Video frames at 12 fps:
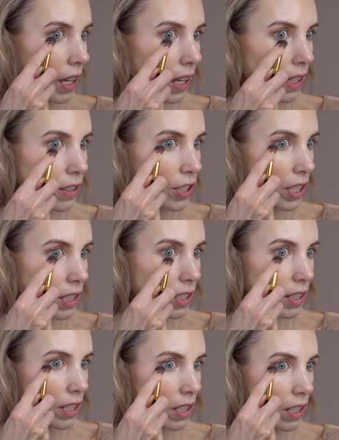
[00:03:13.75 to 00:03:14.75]
and
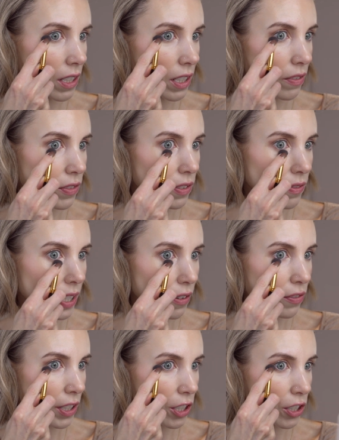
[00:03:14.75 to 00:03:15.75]
just give some
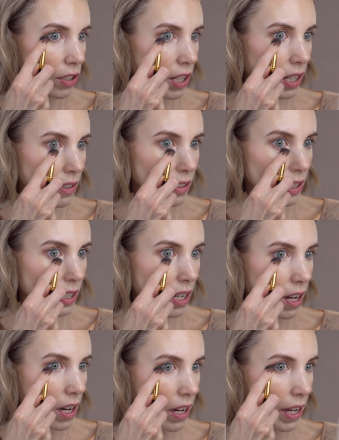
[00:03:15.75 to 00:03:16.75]
definition under the
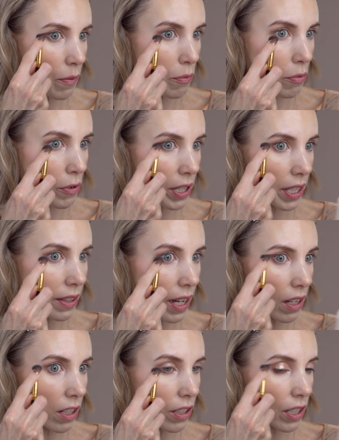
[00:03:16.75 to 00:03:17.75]
eye, bringing
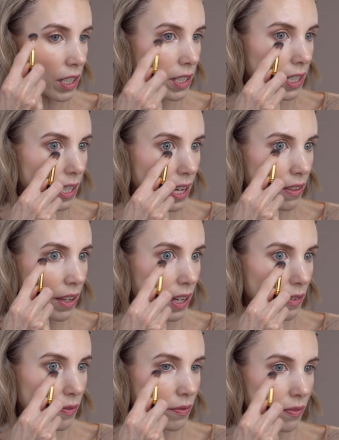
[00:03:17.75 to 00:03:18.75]
that look
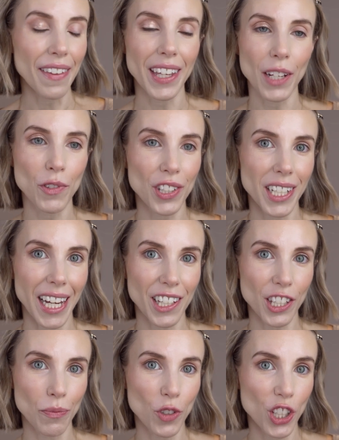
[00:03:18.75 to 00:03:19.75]
together. And then I'm just going to
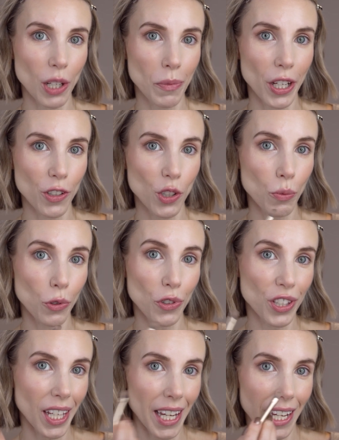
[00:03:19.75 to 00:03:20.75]
add some shimmer
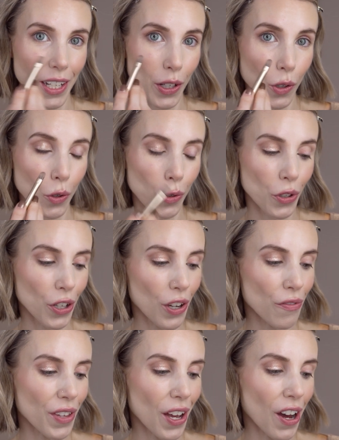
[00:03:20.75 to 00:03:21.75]
towards the inner corner
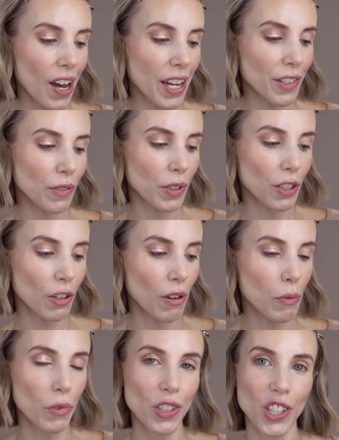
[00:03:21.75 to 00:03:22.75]
of the eye. So I'm going to go
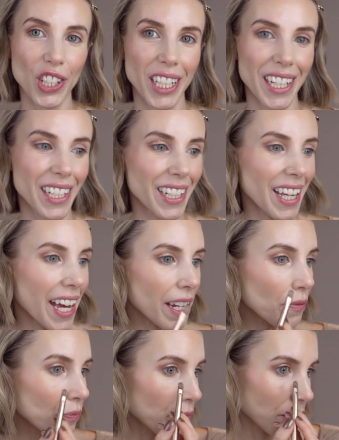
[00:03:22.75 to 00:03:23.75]
in with Sheen again.